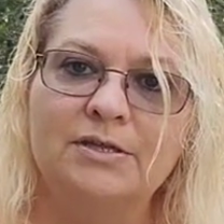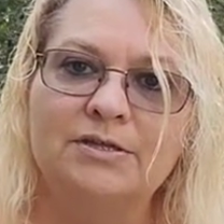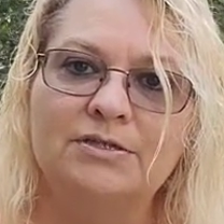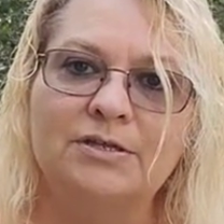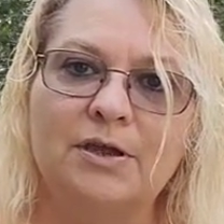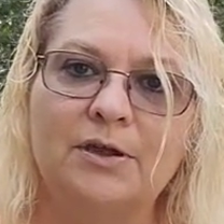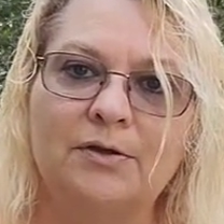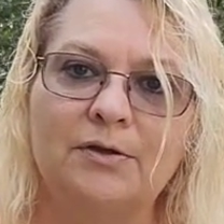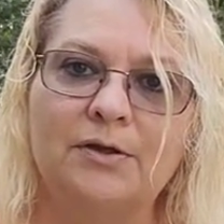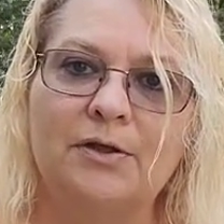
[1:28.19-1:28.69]

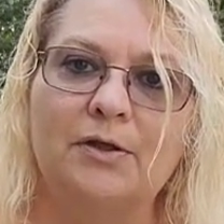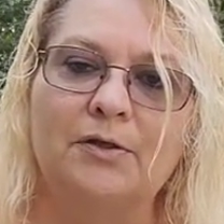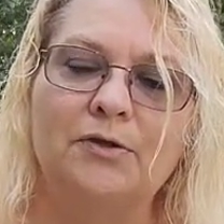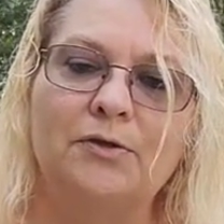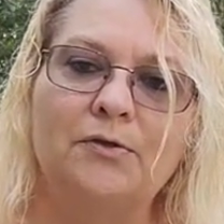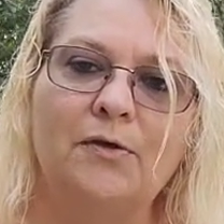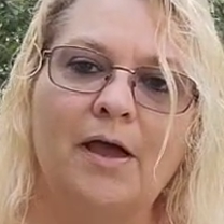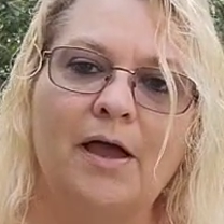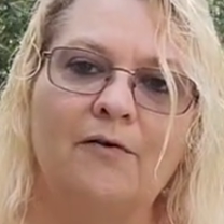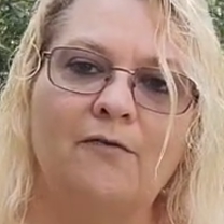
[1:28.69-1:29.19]
So,
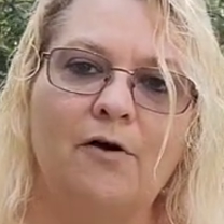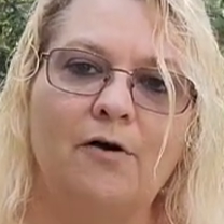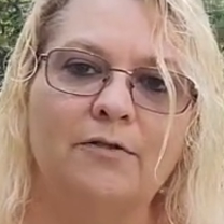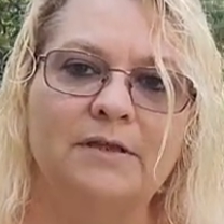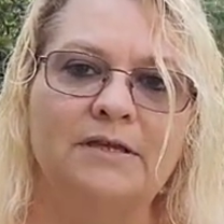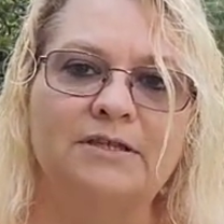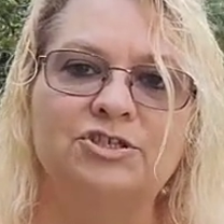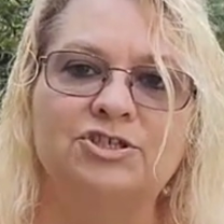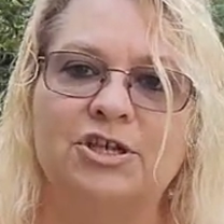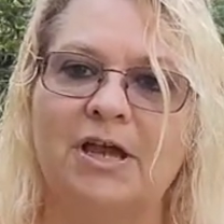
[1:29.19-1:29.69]
you have all
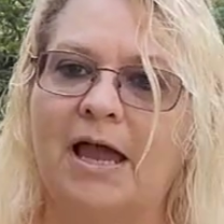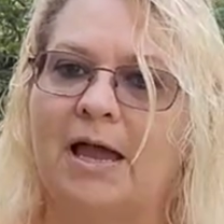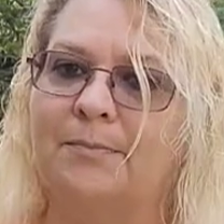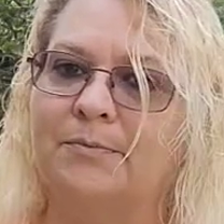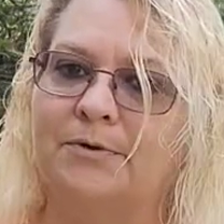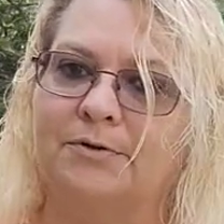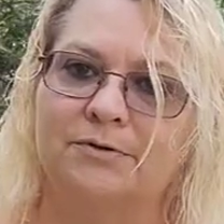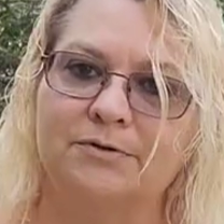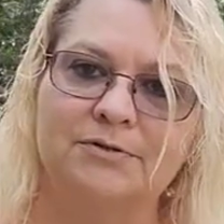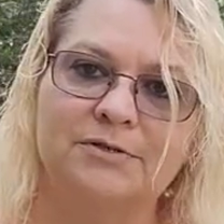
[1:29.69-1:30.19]
these
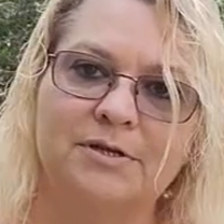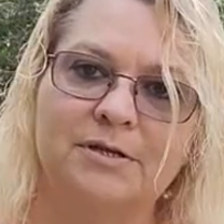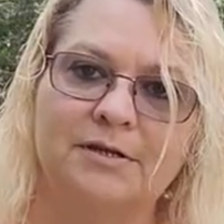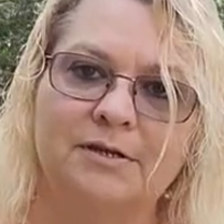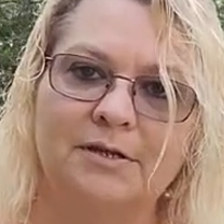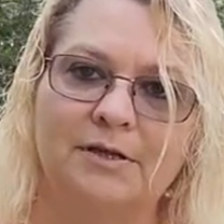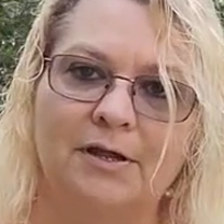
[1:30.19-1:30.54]
chapters,